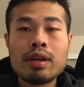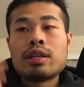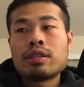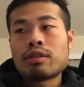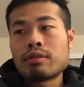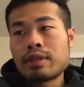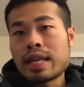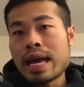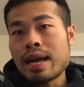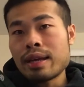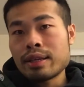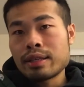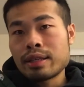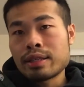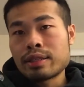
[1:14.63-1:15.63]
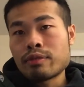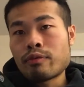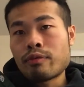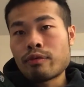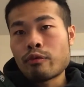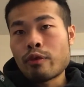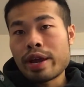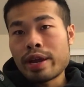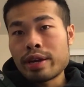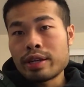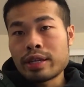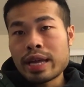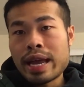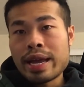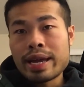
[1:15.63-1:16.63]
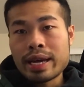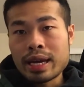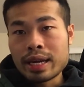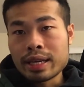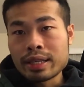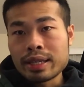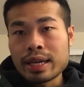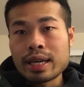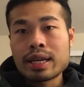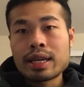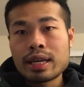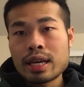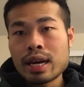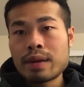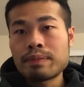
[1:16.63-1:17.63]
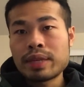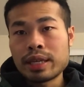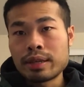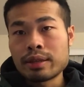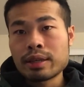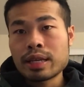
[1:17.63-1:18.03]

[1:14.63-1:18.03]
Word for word: So that is where the AI architect come in,